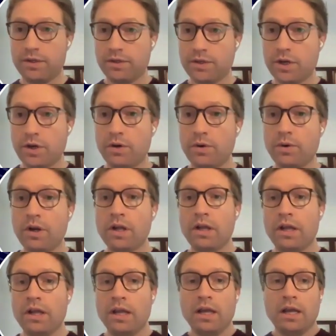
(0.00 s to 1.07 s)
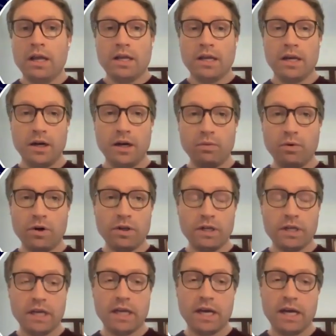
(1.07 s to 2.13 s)
So here we're
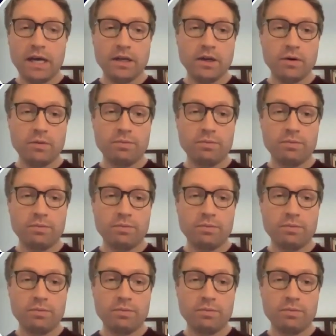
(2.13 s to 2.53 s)
looking at,